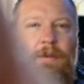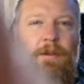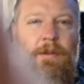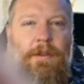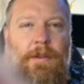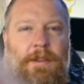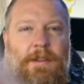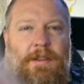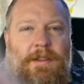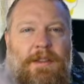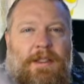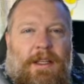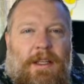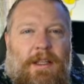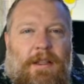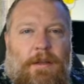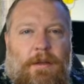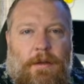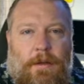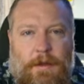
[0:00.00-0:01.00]
hold on a
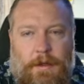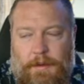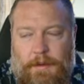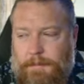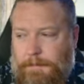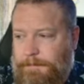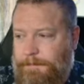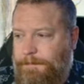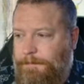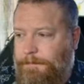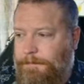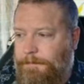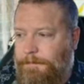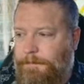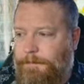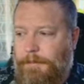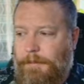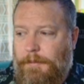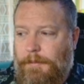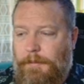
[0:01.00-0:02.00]
second. Alright.
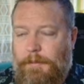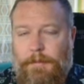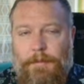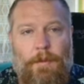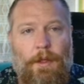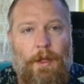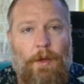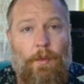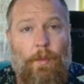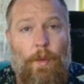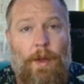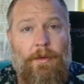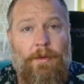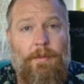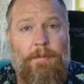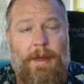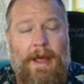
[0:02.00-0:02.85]
Welcome